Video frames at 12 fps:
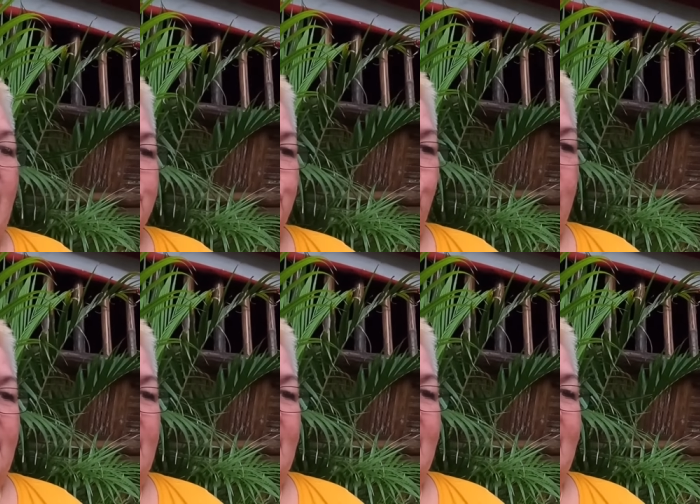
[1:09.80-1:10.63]

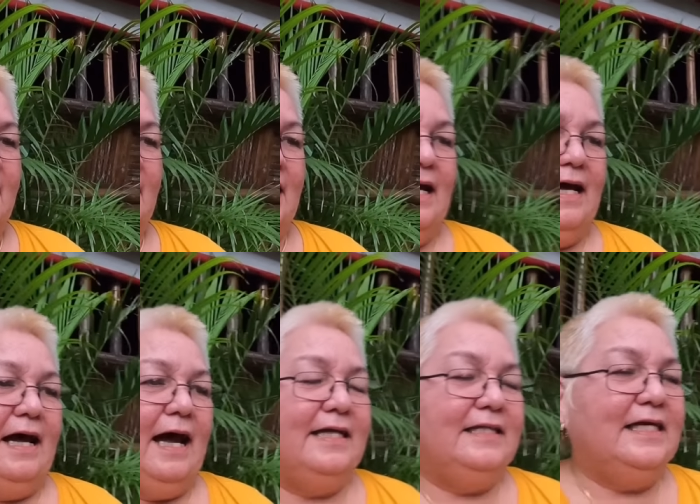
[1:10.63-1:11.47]
Actually,
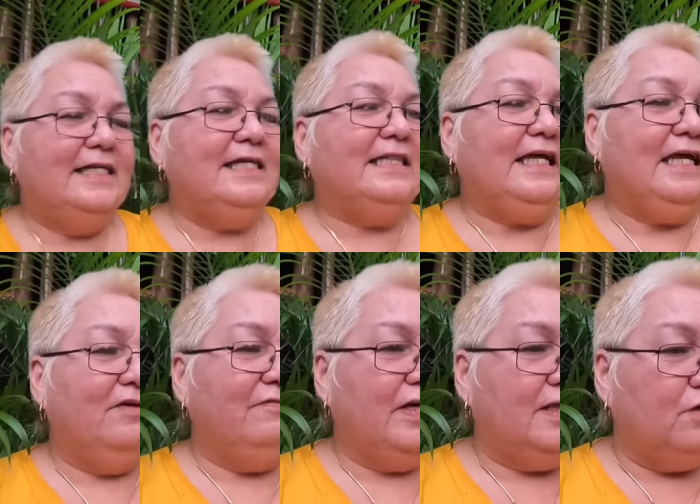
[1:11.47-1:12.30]
I didn't
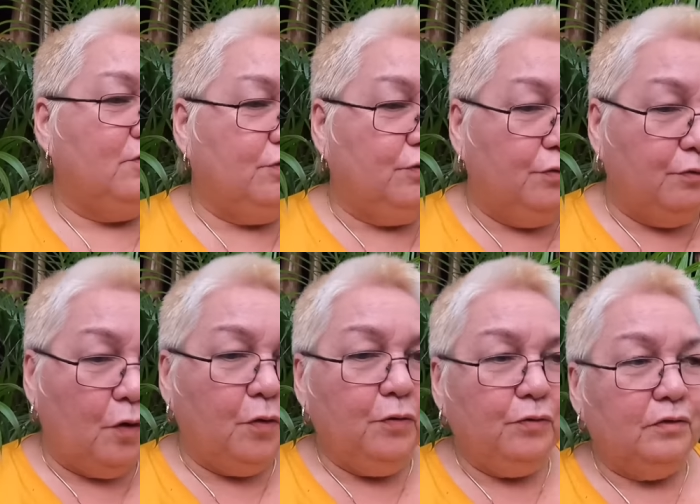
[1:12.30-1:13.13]
even
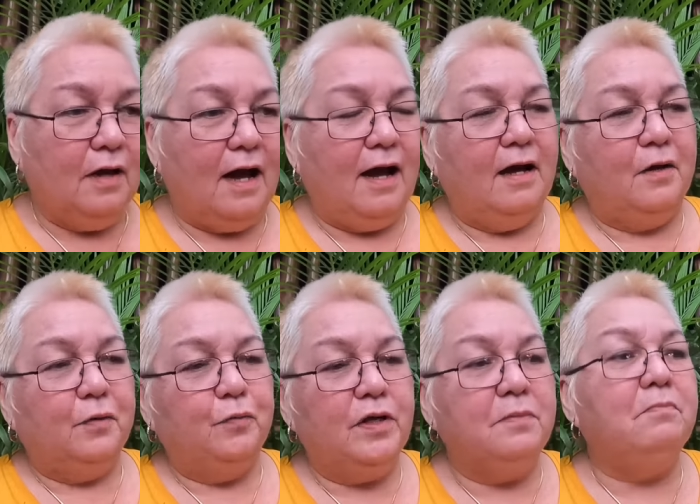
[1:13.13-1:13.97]
grow uh,
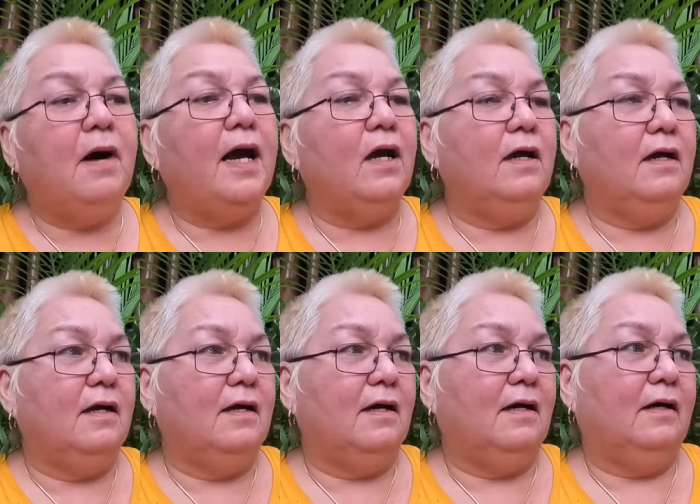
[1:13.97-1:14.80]
with my
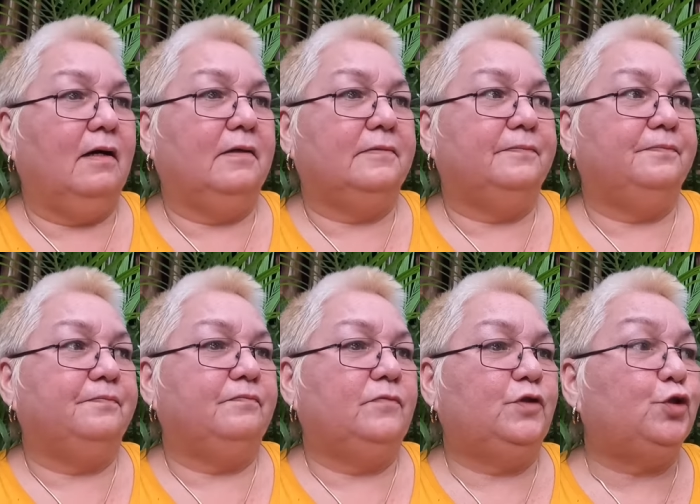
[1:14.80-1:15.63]
um,
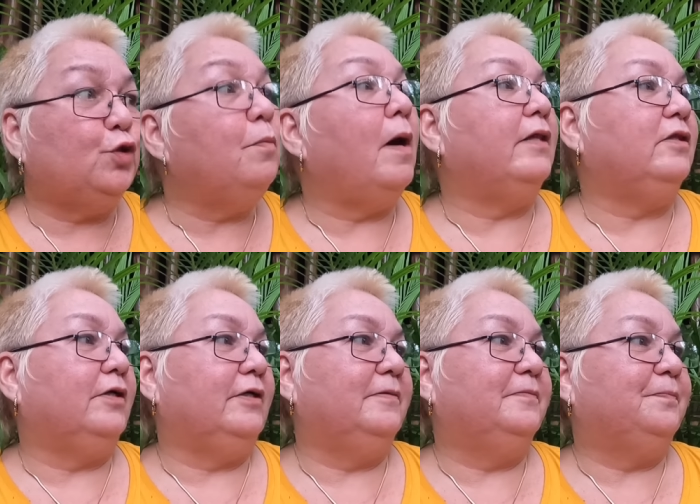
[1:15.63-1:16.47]
true
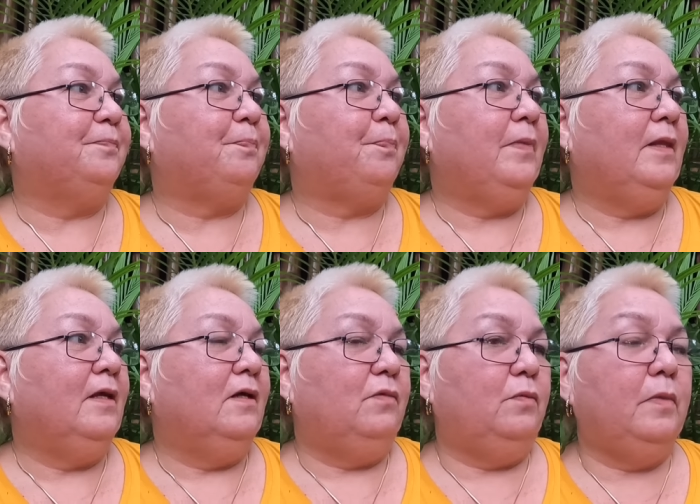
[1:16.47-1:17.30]
mother,
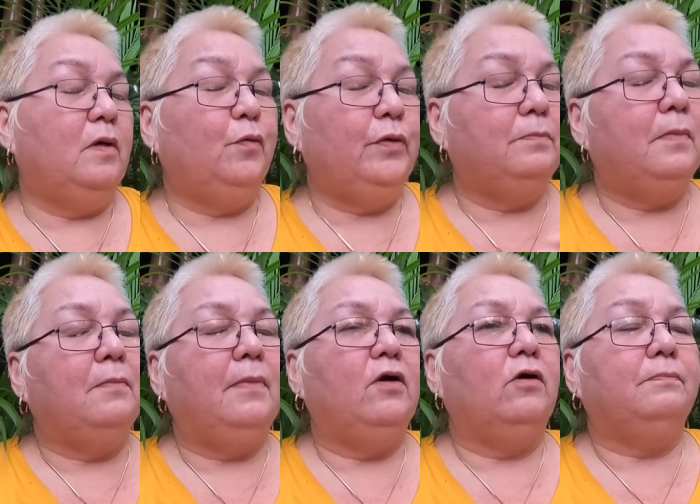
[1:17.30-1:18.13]
with my
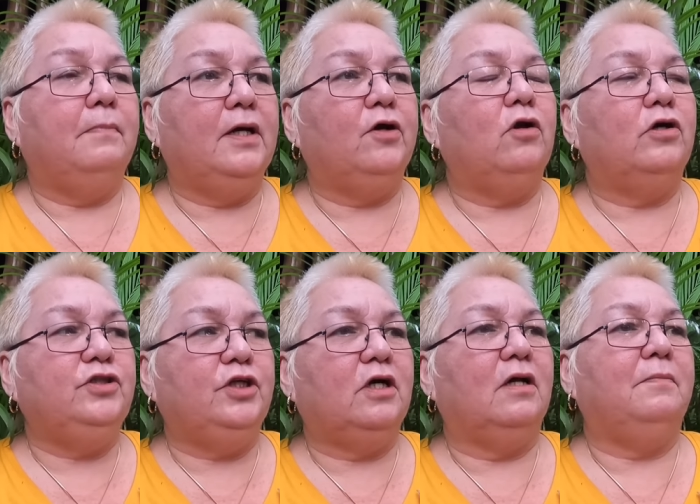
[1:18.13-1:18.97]
bio-
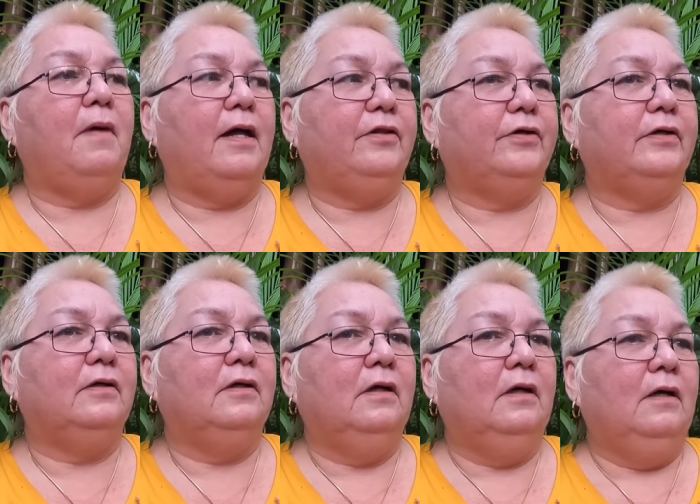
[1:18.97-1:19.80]
biological mother,
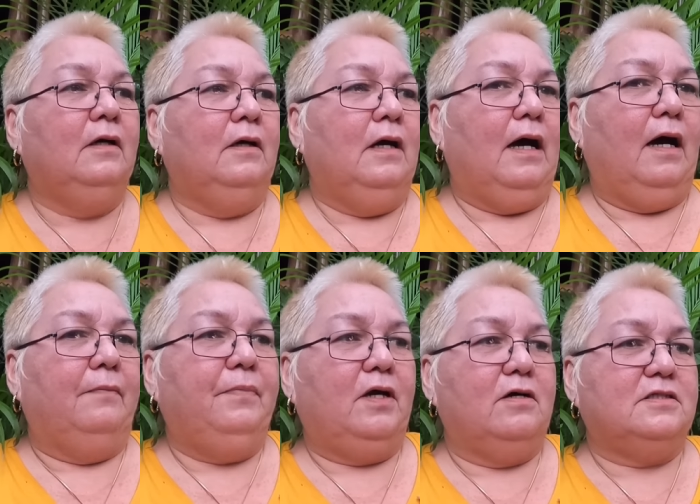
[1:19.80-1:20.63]
uh,
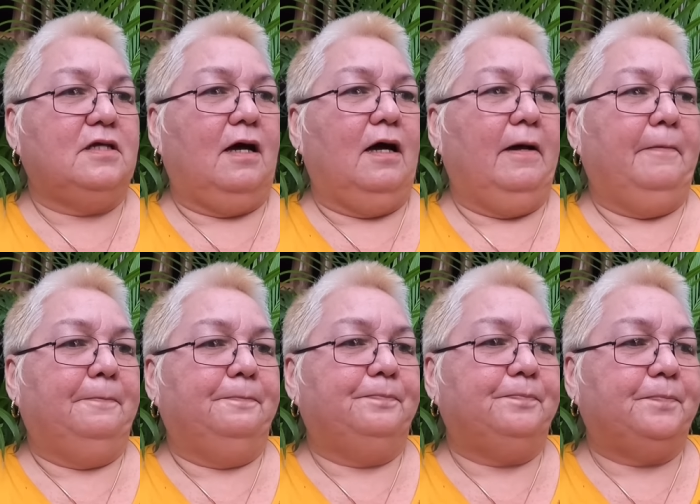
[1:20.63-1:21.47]
because um,